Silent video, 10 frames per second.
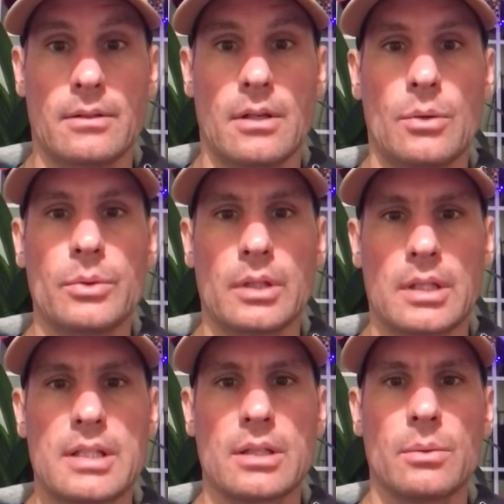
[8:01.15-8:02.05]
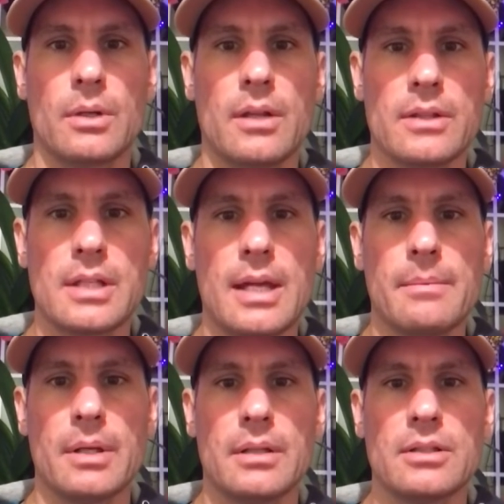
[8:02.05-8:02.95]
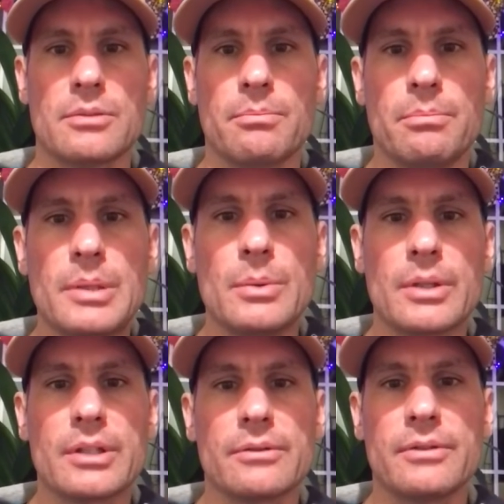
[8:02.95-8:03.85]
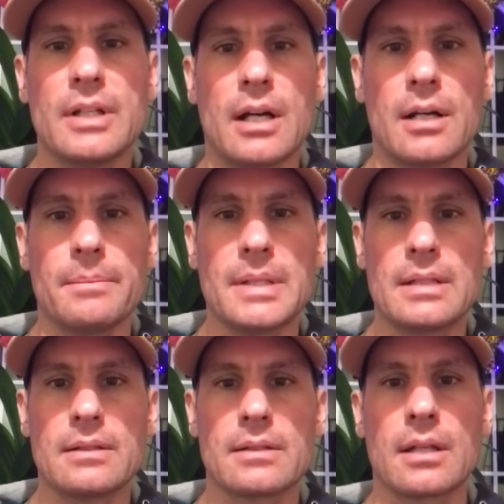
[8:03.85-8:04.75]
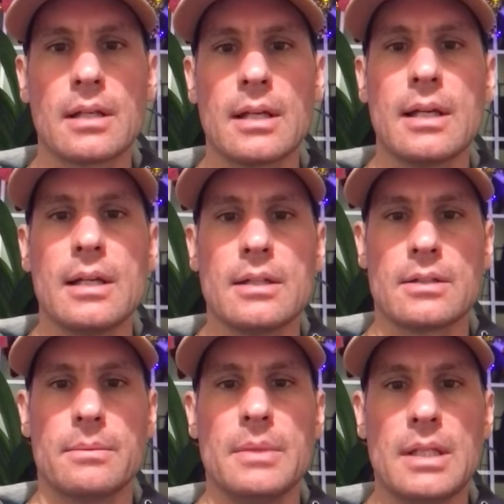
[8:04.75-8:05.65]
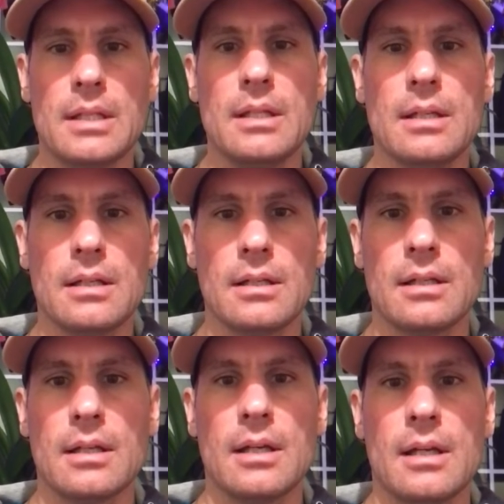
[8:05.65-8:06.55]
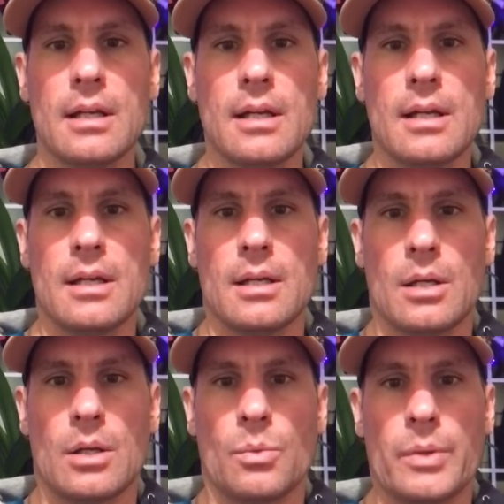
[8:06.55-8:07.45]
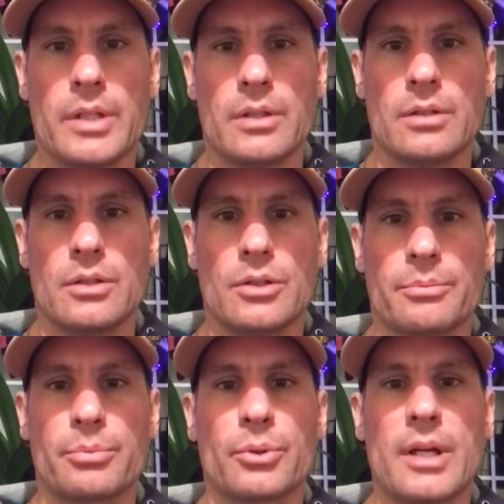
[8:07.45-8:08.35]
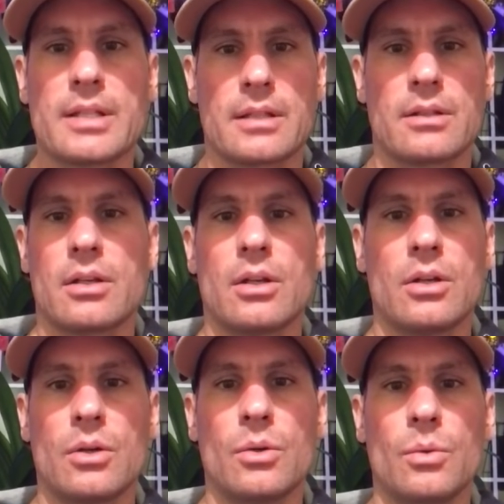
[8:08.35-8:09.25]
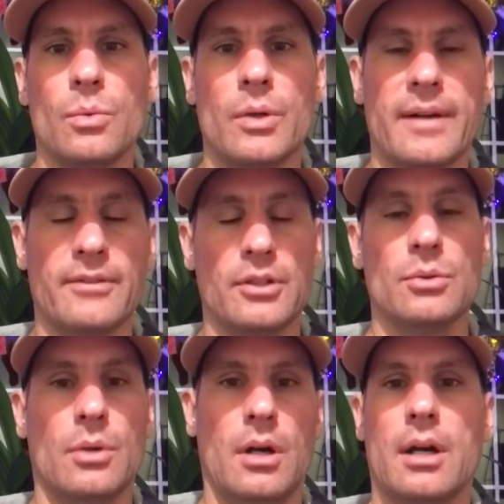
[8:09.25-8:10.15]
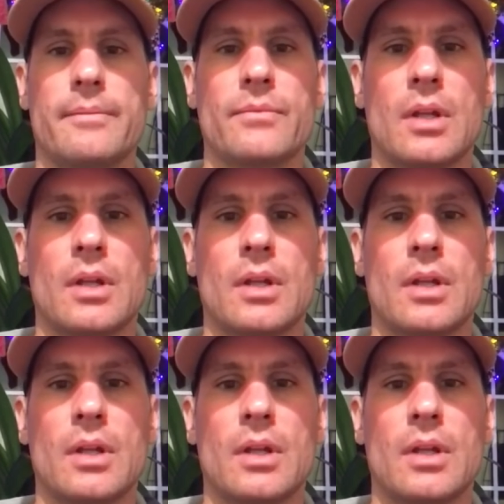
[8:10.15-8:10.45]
a realistic one all the time, but just be where your feet are means, to me, when you're present wherever you are.